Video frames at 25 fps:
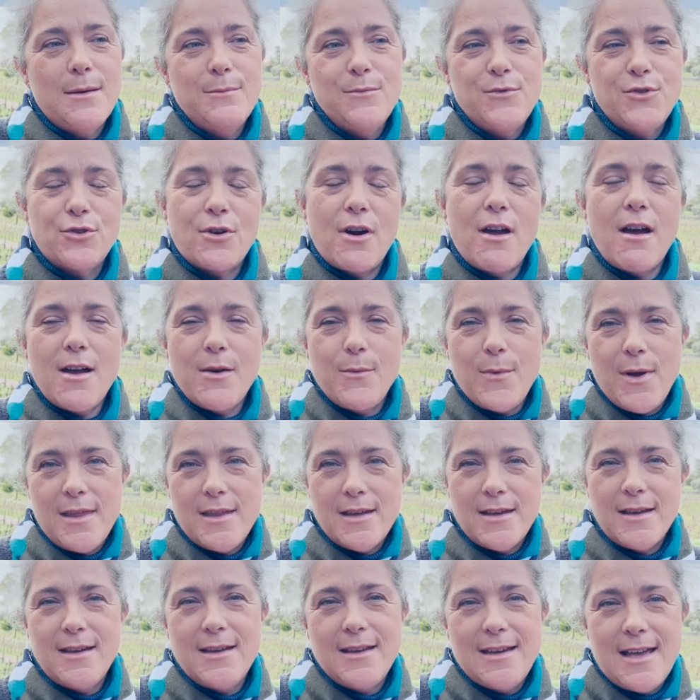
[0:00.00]
dry
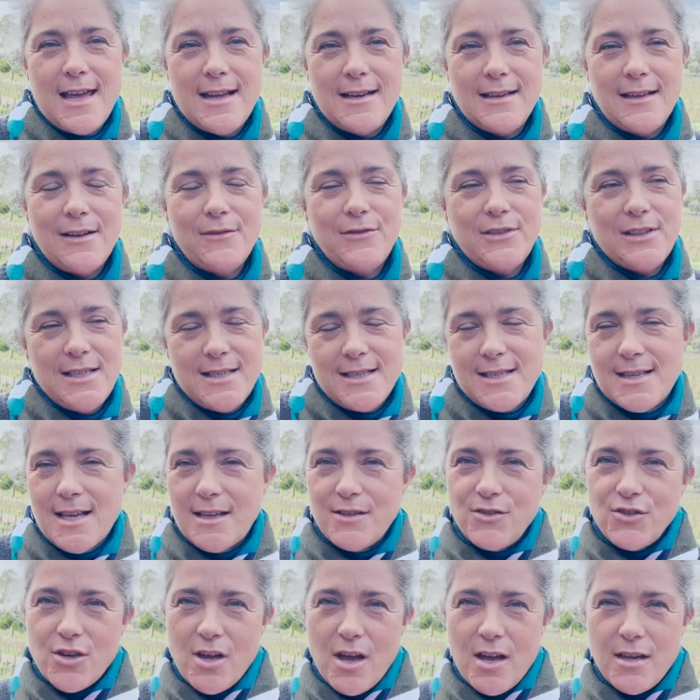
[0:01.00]
weather and lovely
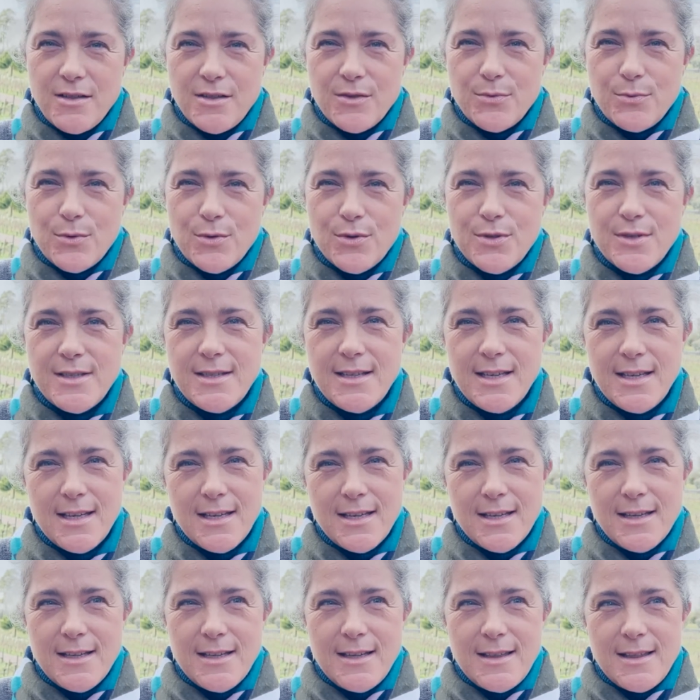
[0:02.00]
sunshine towards
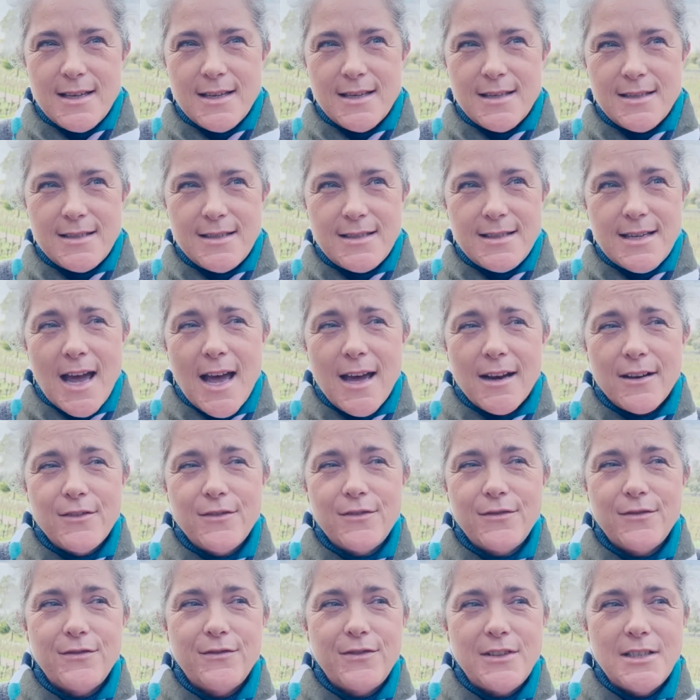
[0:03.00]
the start
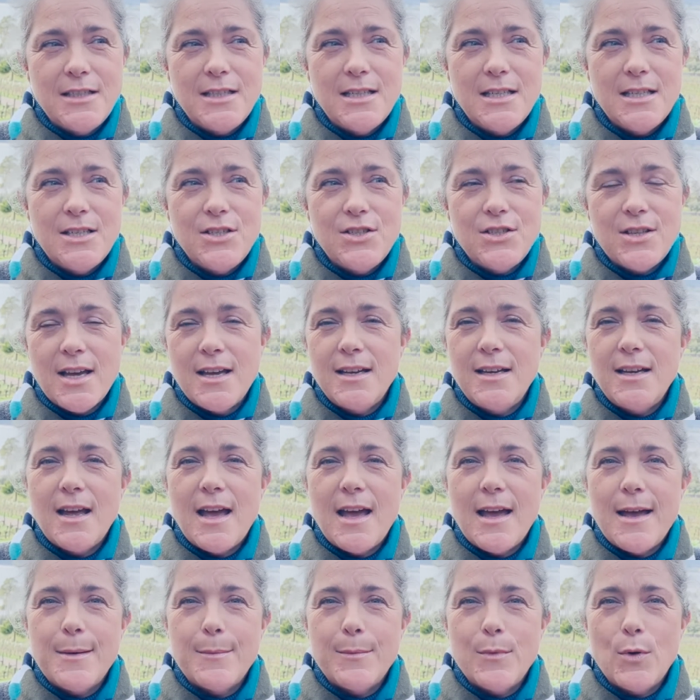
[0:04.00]
of vintage, that
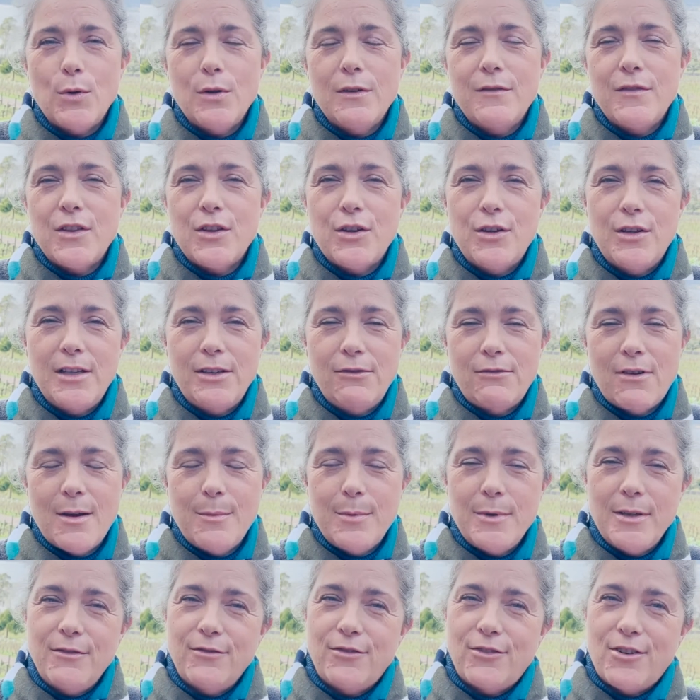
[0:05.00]
all of the early
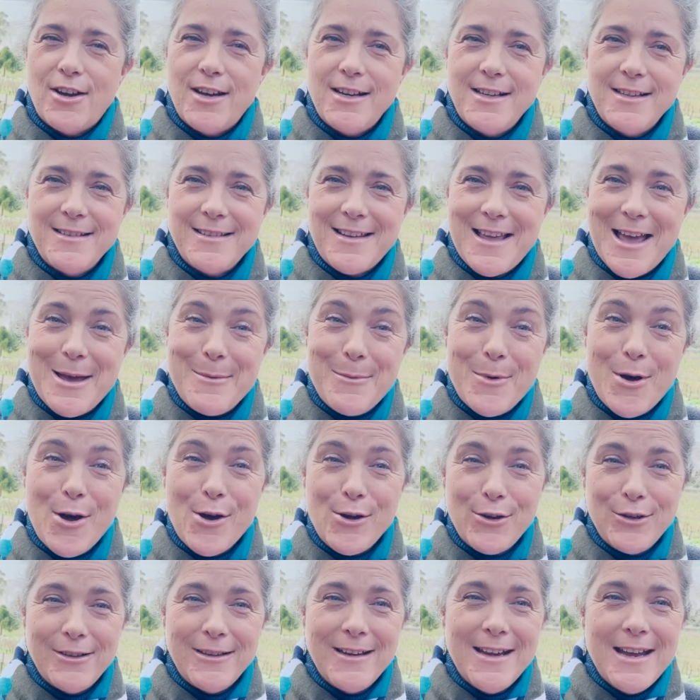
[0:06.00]
ripening varieties came
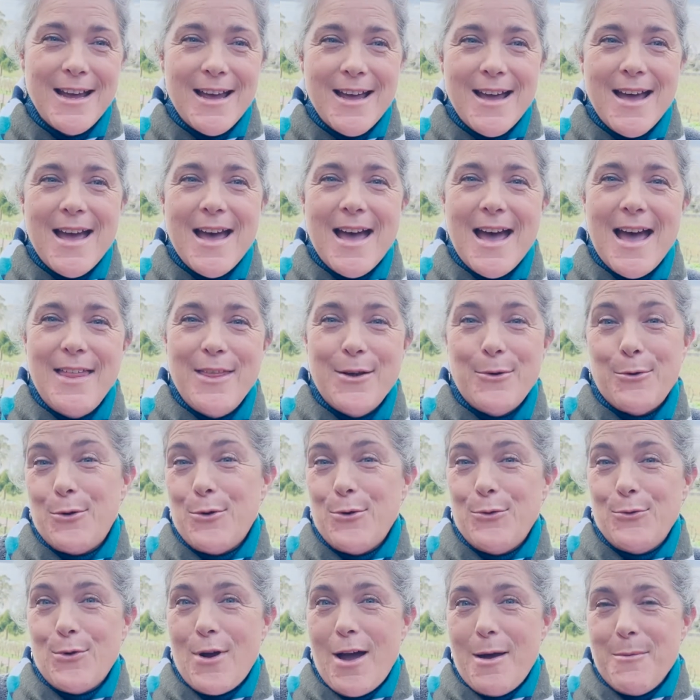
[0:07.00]
on, and they were
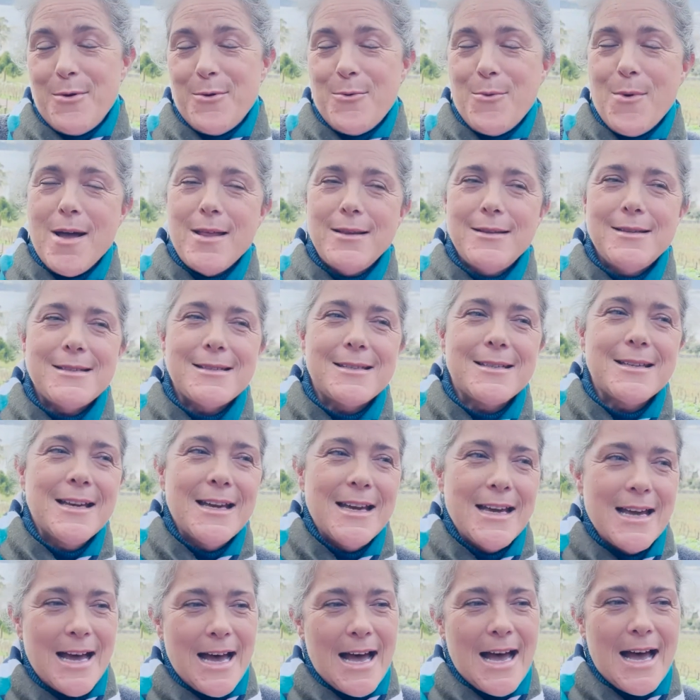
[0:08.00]
all ripe at once.
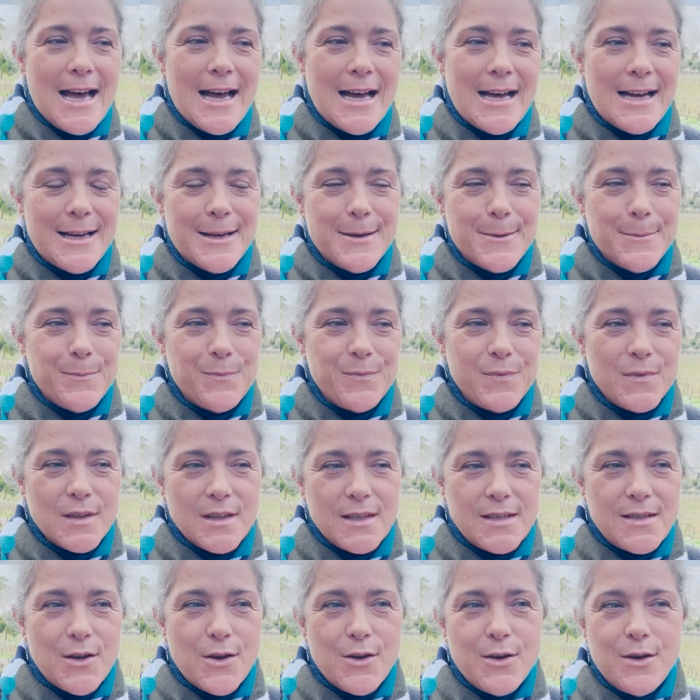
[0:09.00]

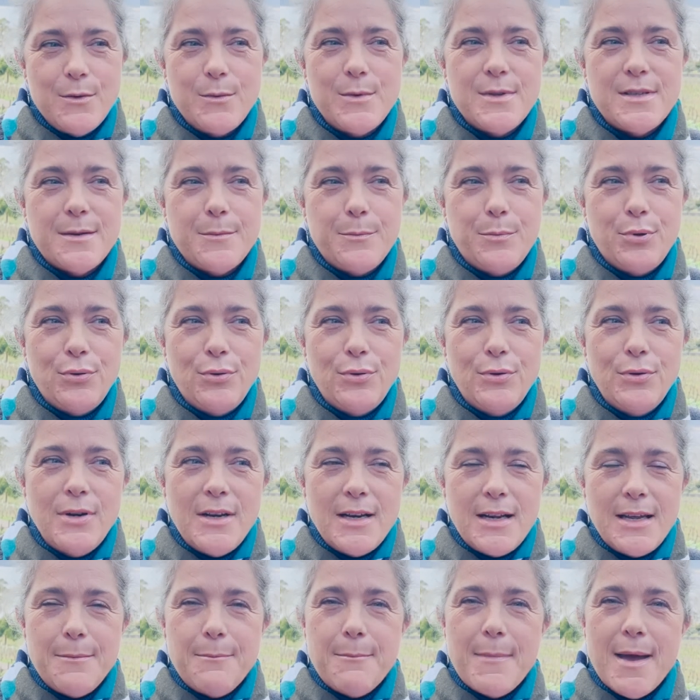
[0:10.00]
So it was a
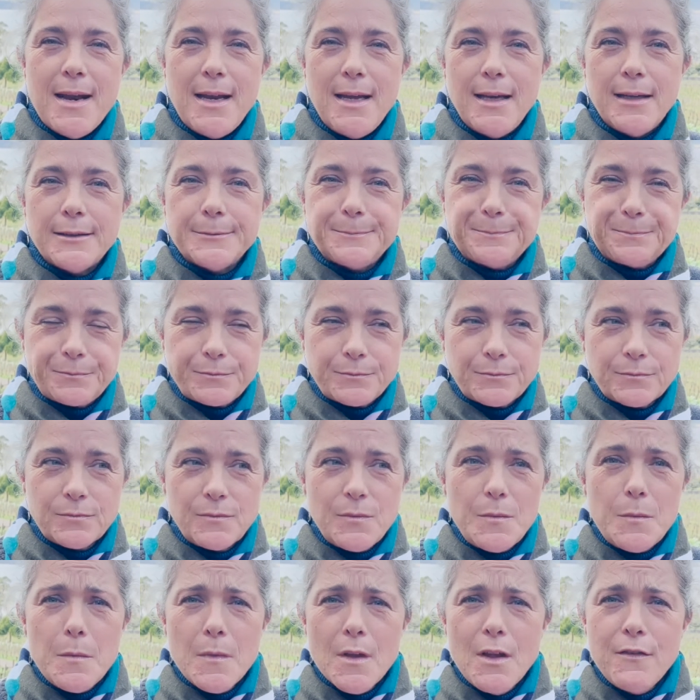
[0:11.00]
pretty manic
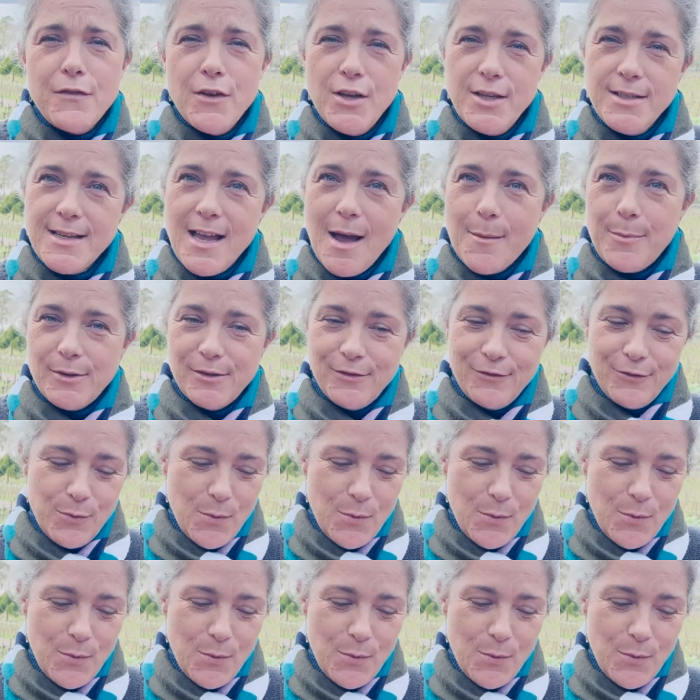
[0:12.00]
first couple of